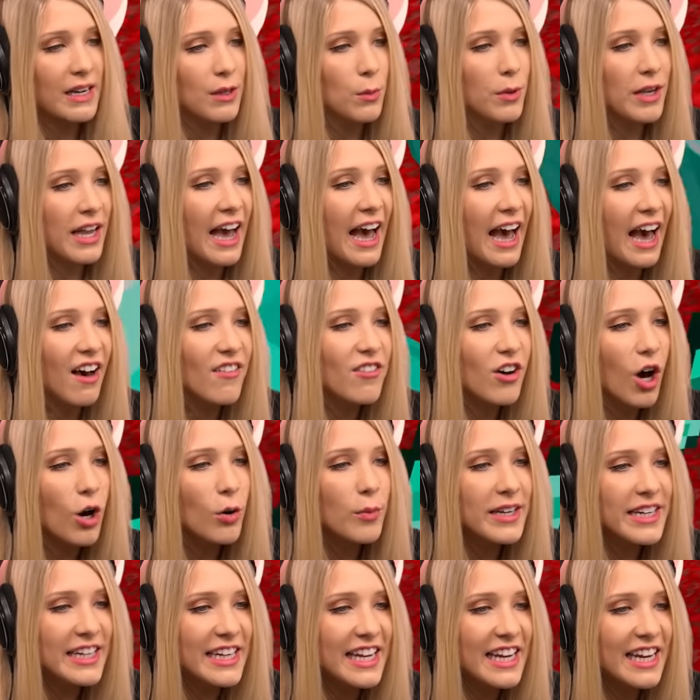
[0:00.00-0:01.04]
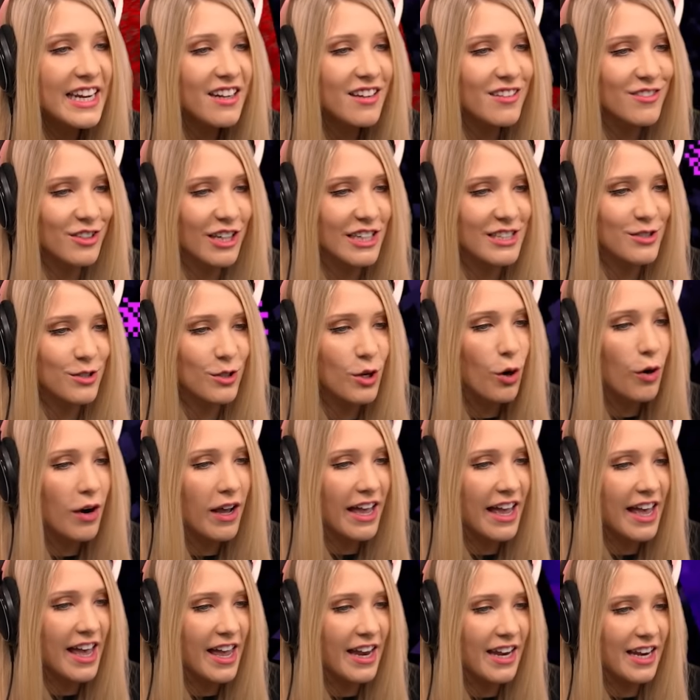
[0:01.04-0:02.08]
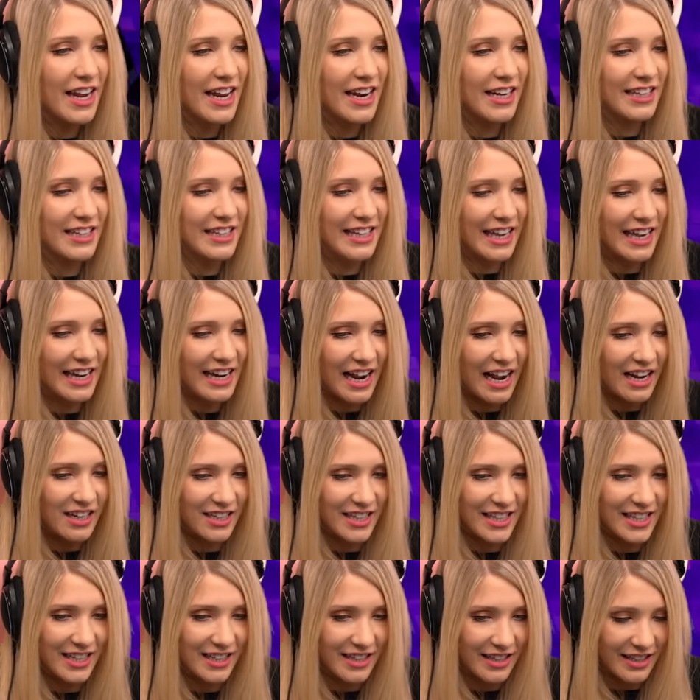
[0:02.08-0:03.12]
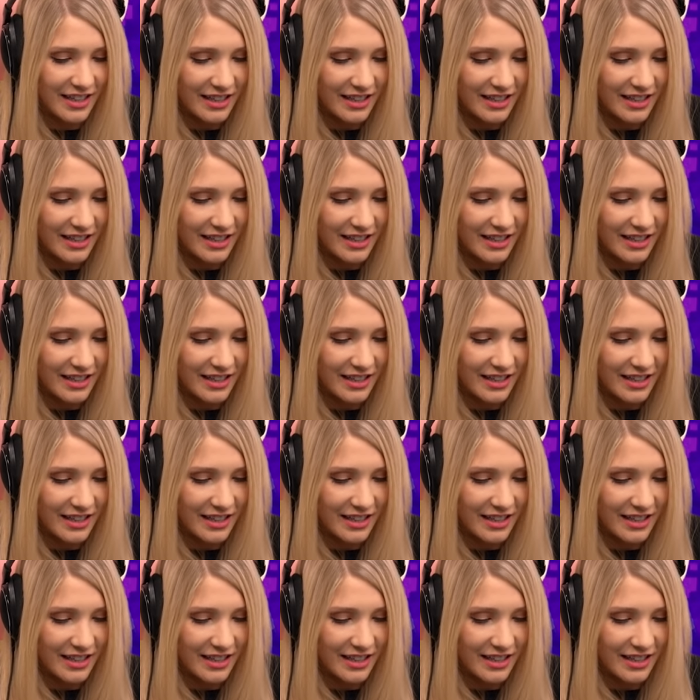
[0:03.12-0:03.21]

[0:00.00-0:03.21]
we have all we need. Yes. Let's go ahead and get out of here. We